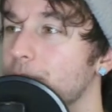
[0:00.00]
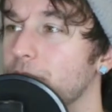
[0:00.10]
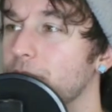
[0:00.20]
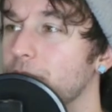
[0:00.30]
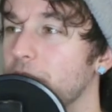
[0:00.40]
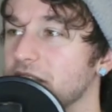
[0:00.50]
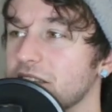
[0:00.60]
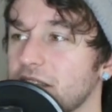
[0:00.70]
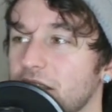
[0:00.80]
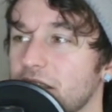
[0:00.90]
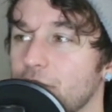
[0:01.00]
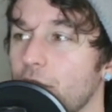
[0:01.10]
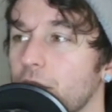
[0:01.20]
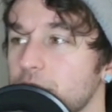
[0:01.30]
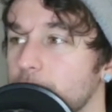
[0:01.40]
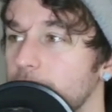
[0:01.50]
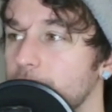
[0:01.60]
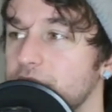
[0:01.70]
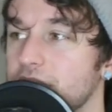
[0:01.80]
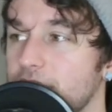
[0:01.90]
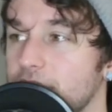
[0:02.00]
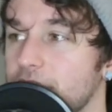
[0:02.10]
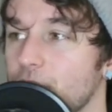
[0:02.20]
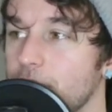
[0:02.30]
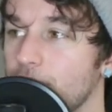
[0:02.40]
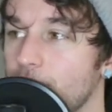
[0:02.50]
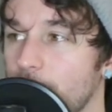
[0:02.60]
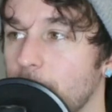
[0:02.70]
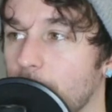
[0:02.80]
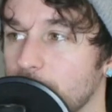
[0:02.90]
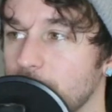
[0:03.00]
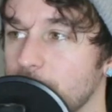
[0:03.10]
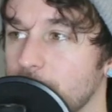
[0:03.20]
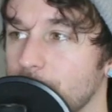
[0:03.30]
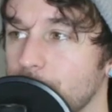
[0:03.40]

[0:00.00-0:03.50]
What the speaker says: Max says, I think Grogu's blood was needed to recreate Palpatine.